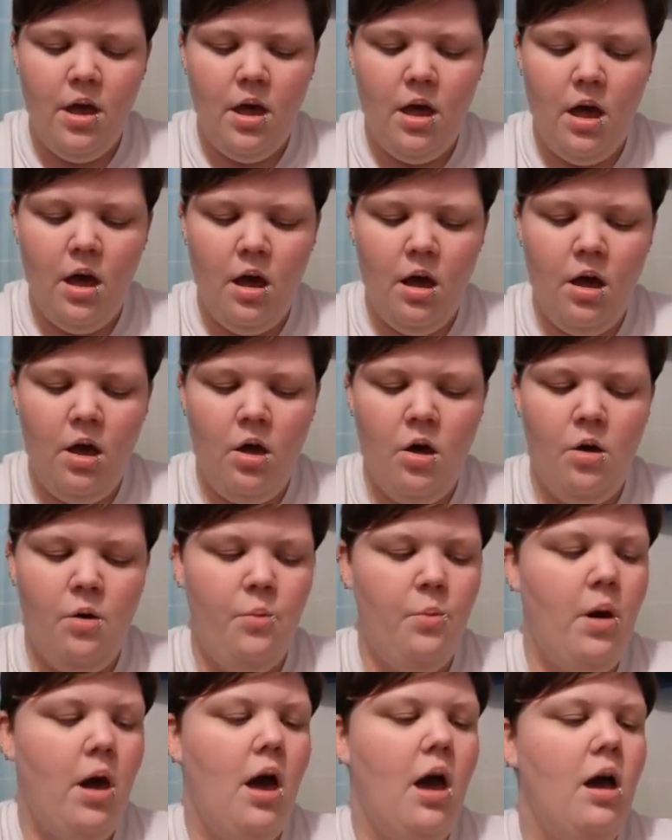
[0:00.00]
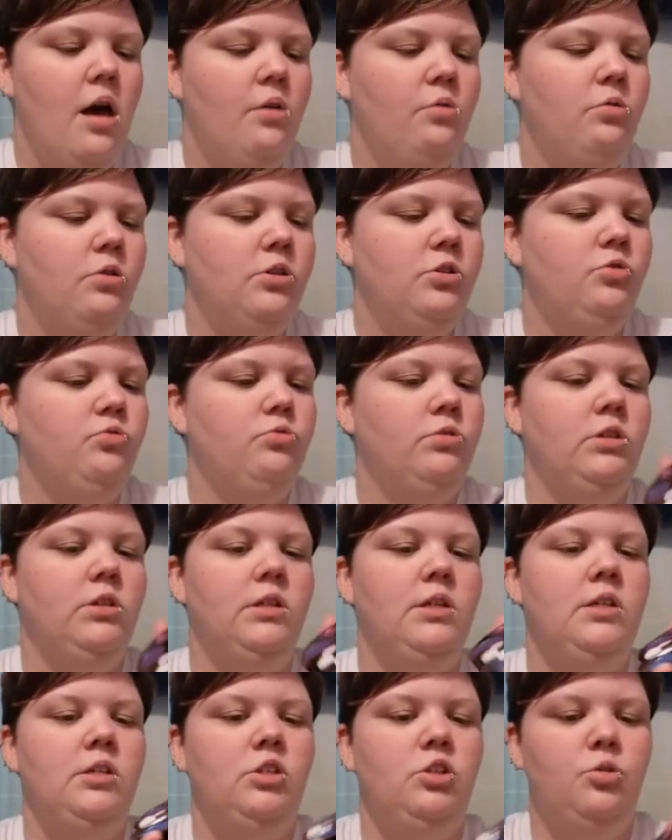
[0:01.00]
um, I was
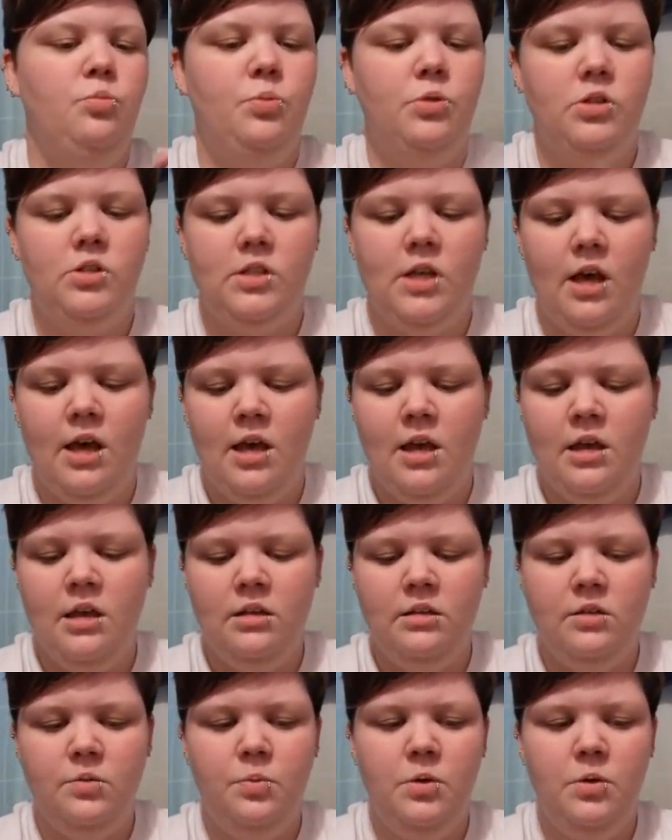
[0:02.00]
really super psyched